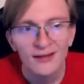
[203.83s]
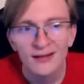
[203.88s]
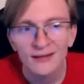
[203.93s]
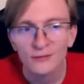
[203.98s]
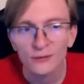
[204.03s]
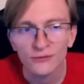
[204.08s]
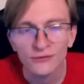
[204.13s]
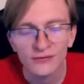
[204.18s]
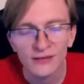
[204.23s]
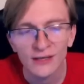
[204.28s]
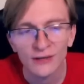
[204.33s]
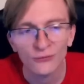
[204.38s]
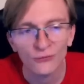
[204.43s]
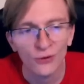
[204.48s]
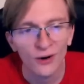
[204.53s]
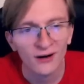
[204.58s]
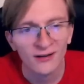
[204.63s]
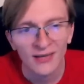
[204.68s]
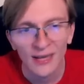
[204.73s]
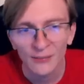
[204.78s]
So seeing
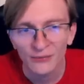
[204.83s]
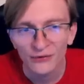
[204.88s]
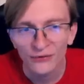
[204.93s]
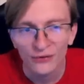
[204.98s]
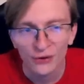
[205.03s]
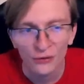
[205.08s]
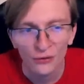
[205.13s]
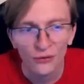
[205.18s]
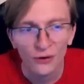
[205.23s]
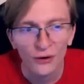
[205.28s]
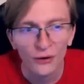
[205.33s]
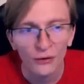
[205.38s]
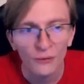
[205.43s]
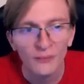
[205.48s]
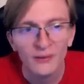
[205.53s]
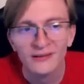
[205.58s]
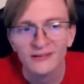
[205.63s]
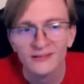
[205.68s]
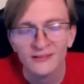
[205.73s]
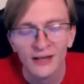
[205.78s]
Rock types in general are a
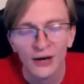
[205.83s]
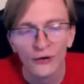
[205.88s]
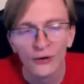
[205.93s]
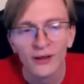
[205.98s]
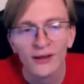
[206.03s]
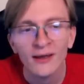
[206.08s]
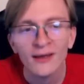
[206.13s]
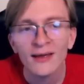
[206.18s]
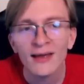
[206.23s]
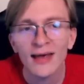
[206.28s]
bit scary,